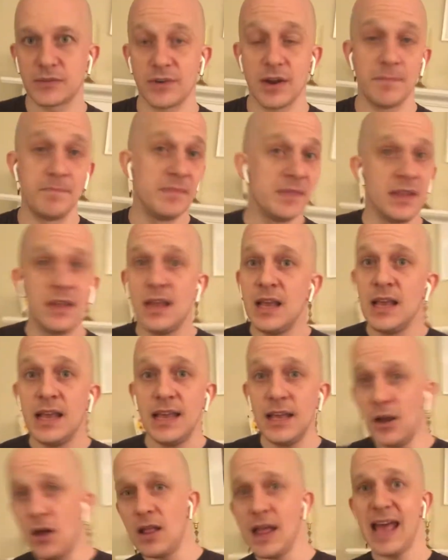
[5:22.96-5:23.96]
her up.
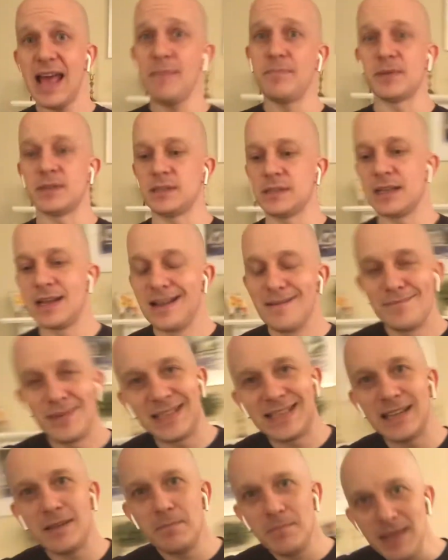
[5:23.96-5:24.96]
It all happens.
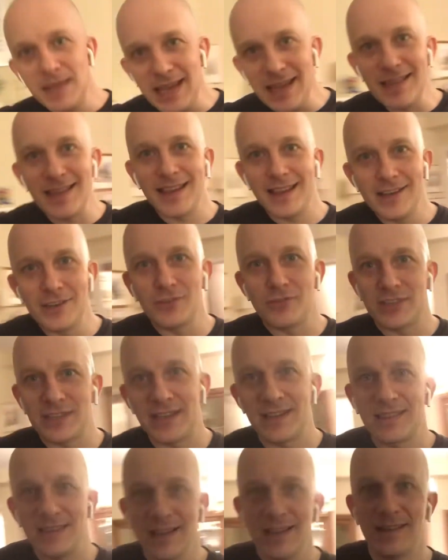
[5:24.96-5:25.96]
But to me, the
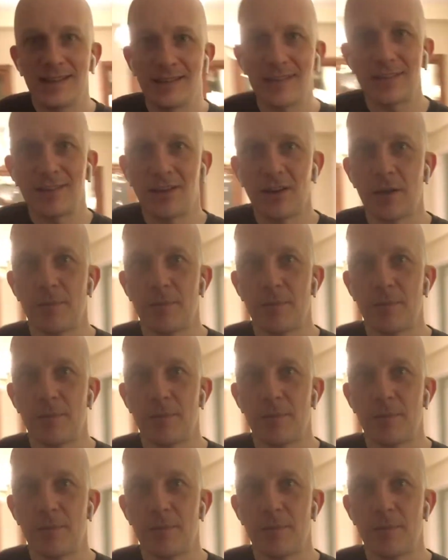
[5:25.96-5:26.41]
interesting thing is to talk